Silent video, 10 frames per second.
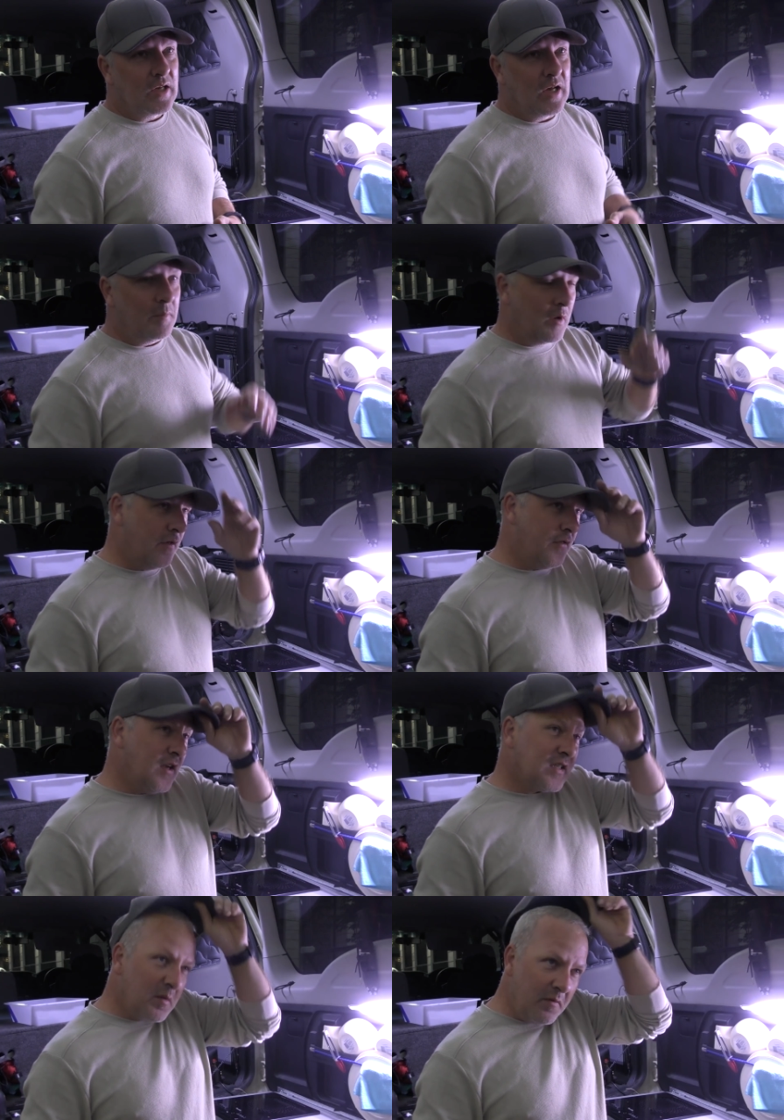I
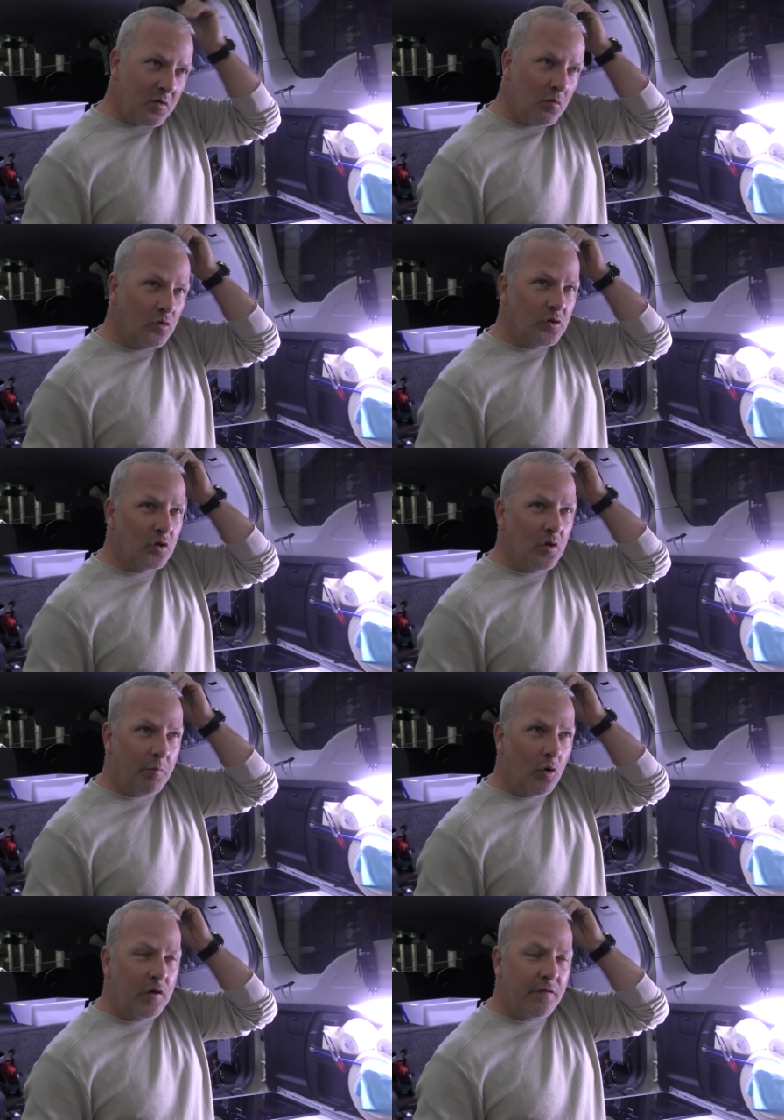think some of them will do a
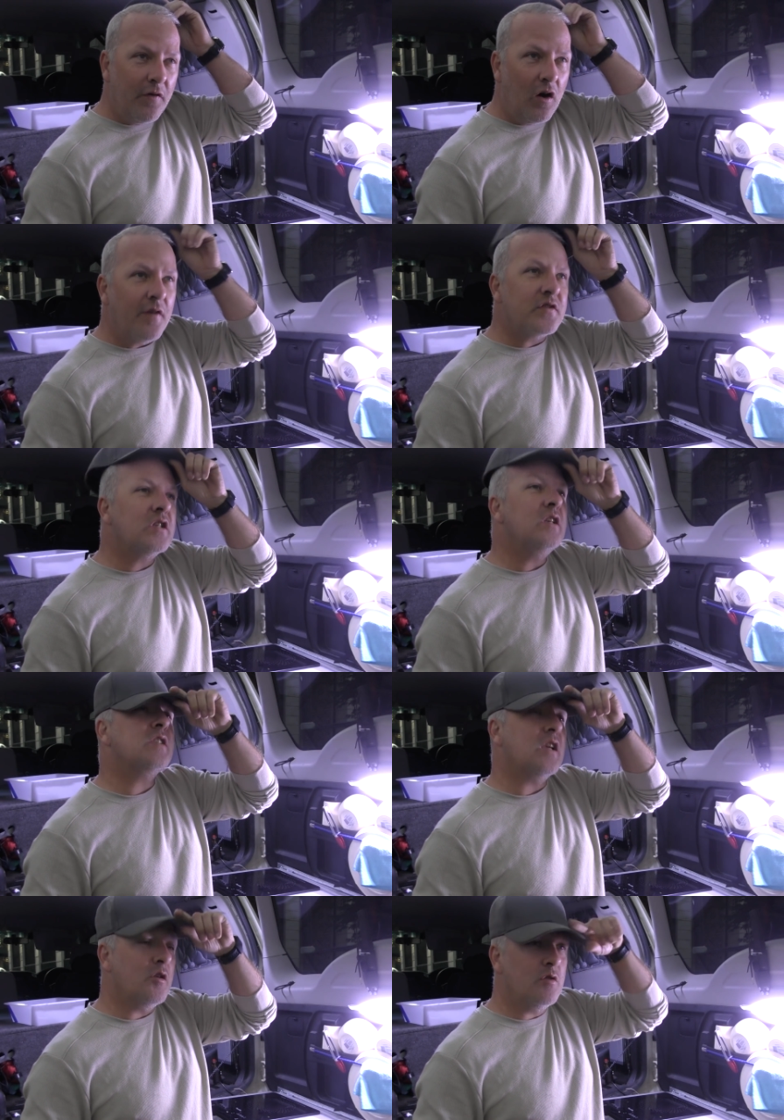0.5C,
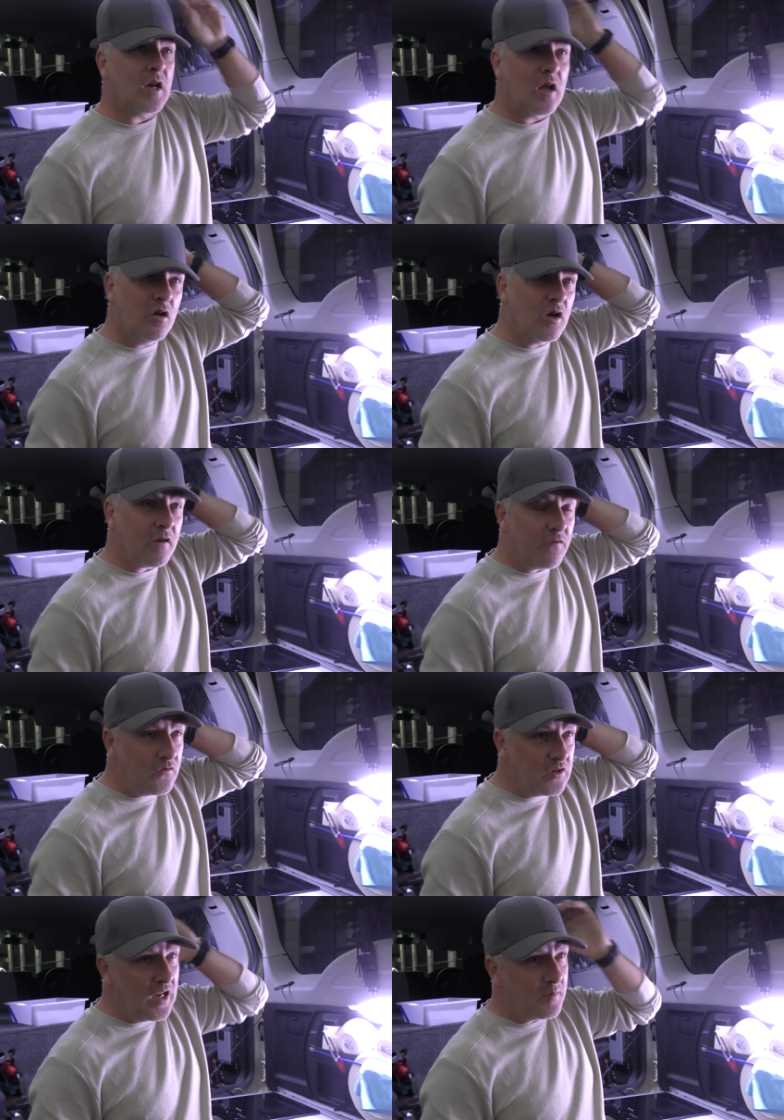so you know, like at
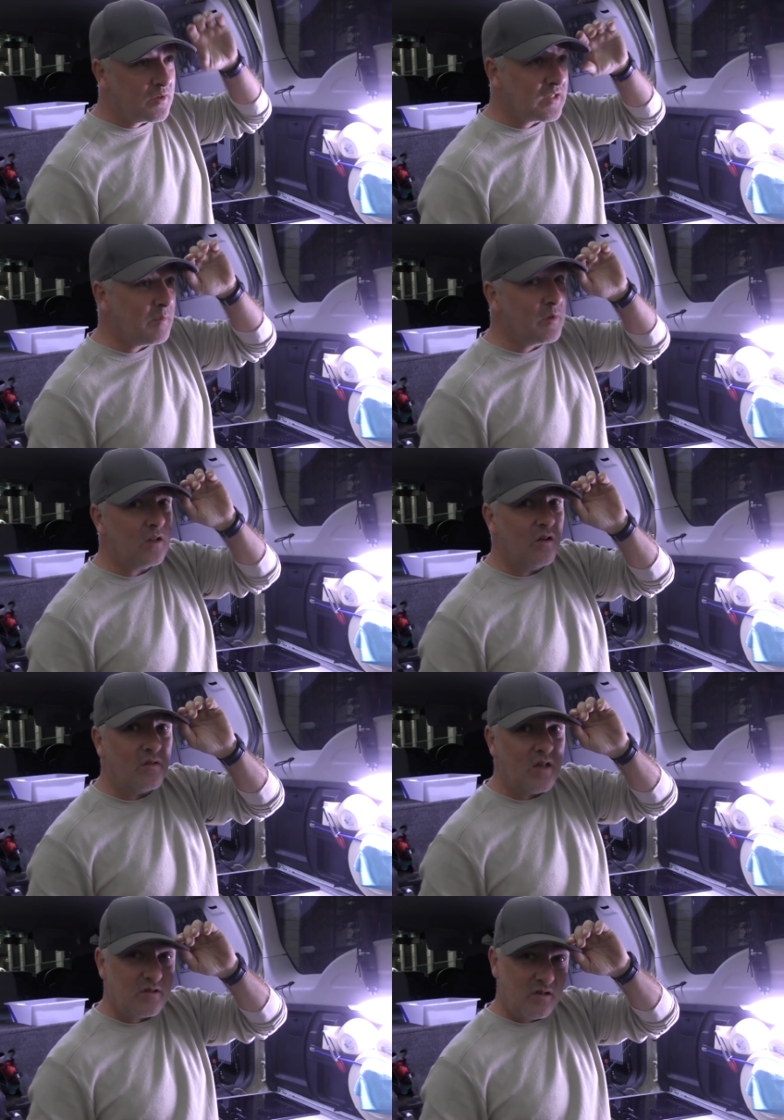50 amps or something
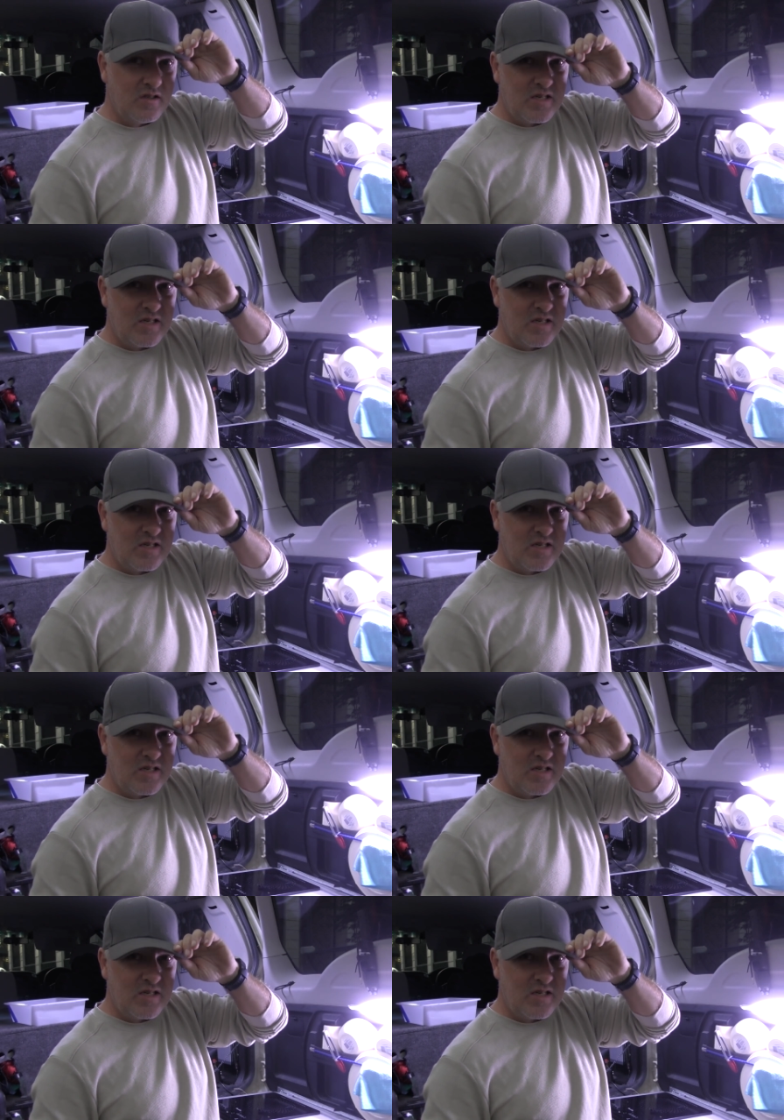along those lines.